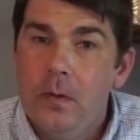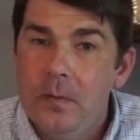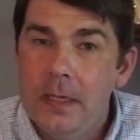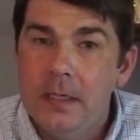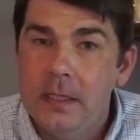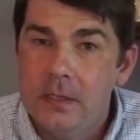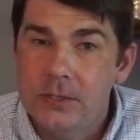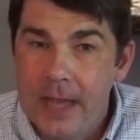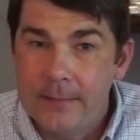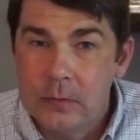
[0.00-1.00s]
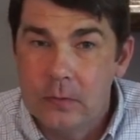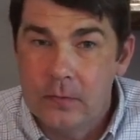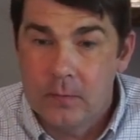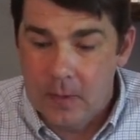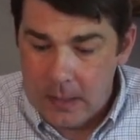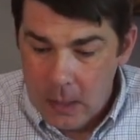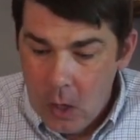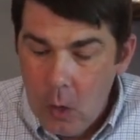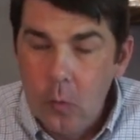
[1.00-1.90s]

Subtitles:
we meet in chapter 3